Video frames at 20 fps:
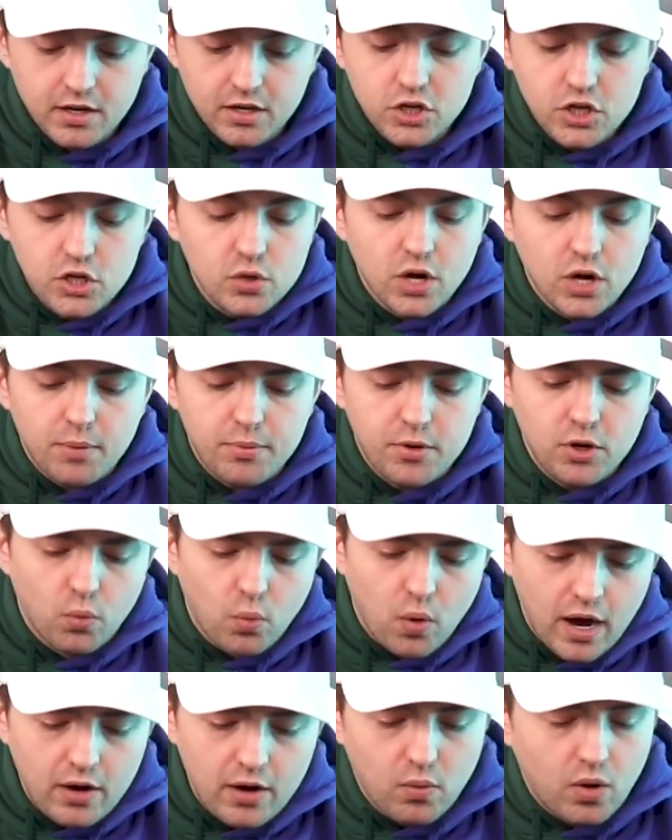UW
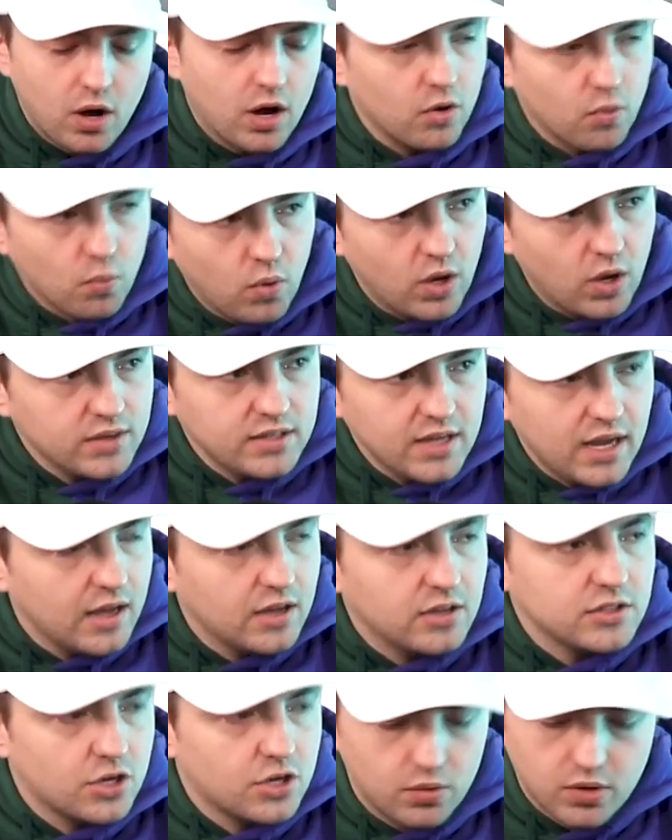Whitewater, what the
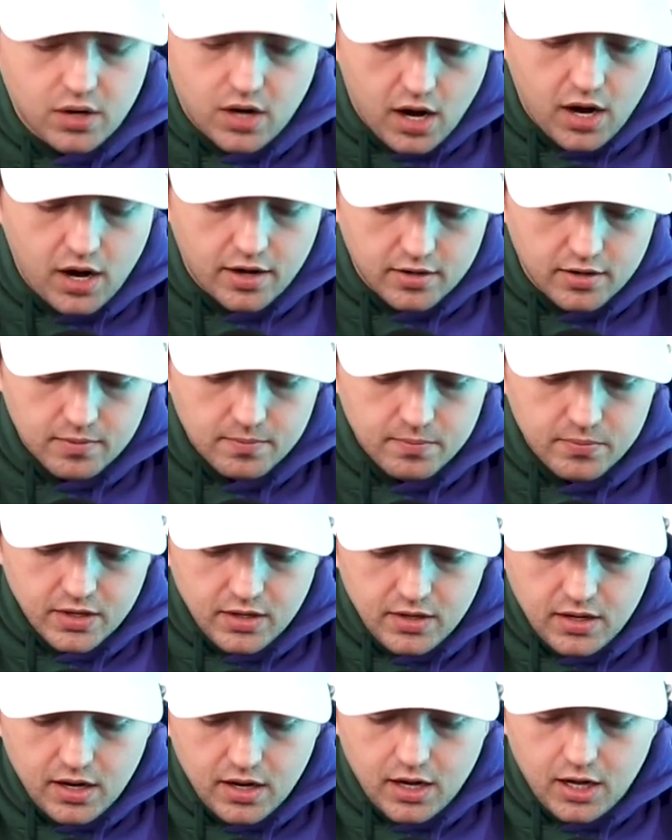hell is going
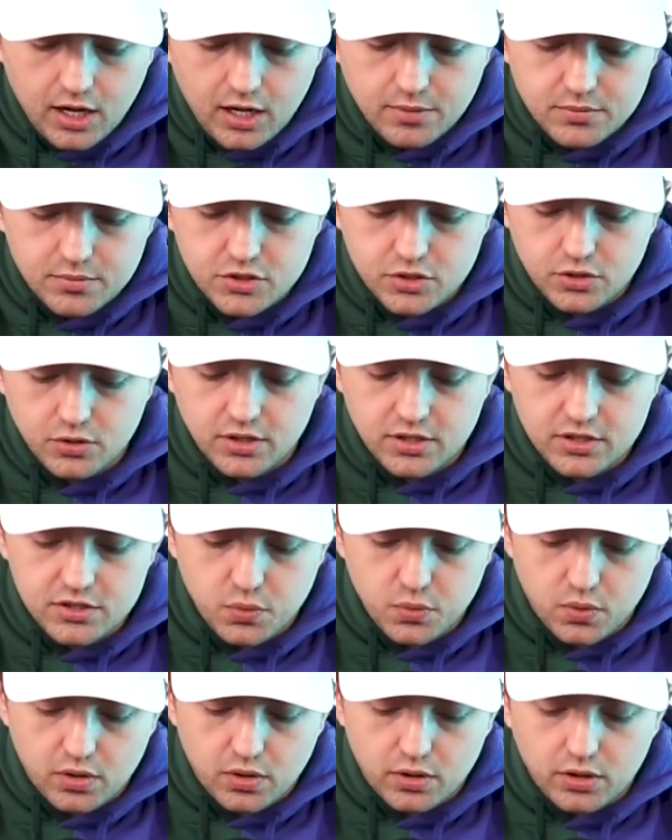on? Students
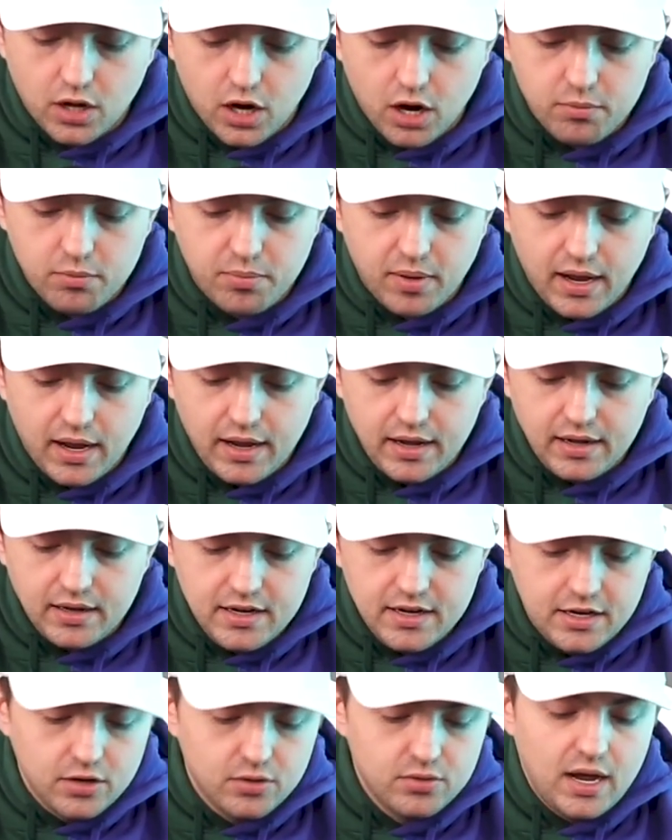were alarmed by
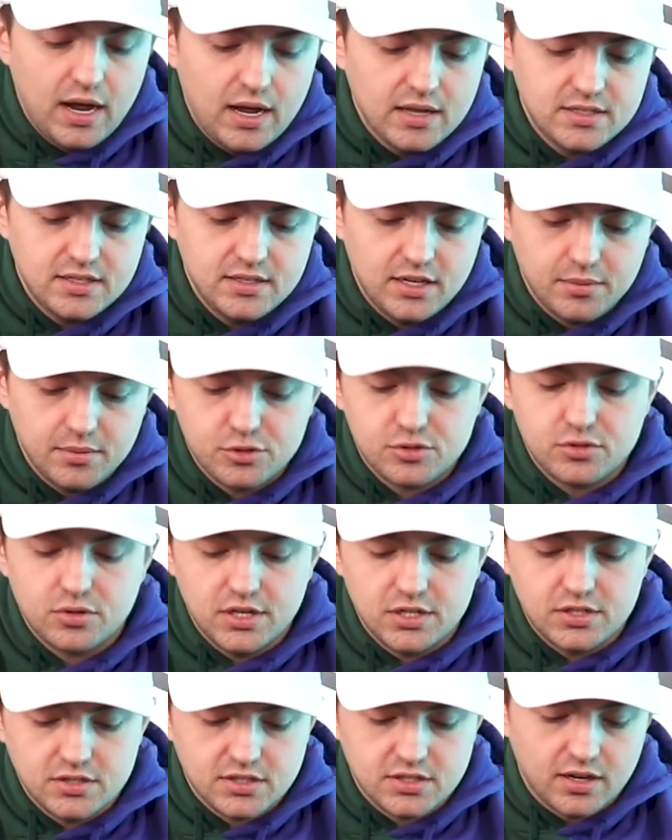neo-Nazi
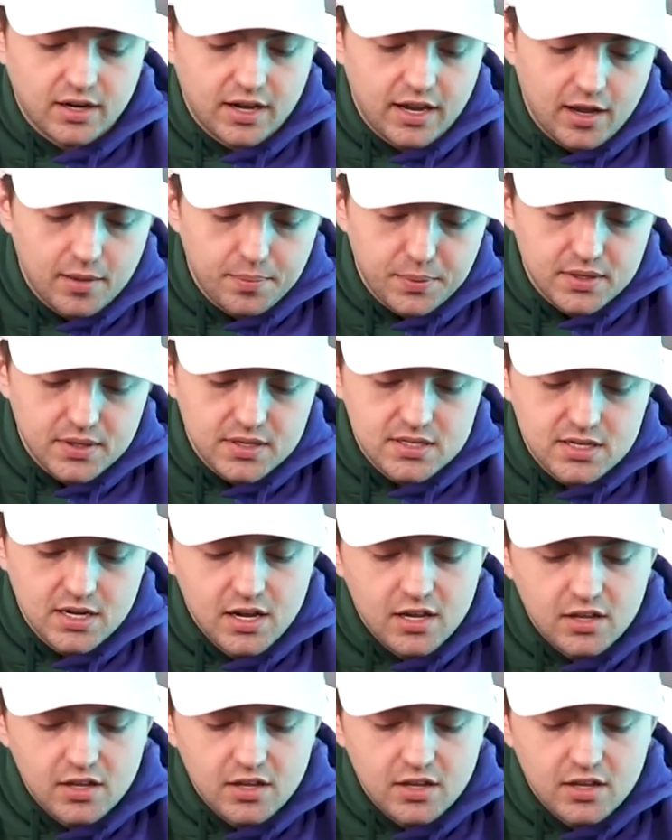demonstrations on campus.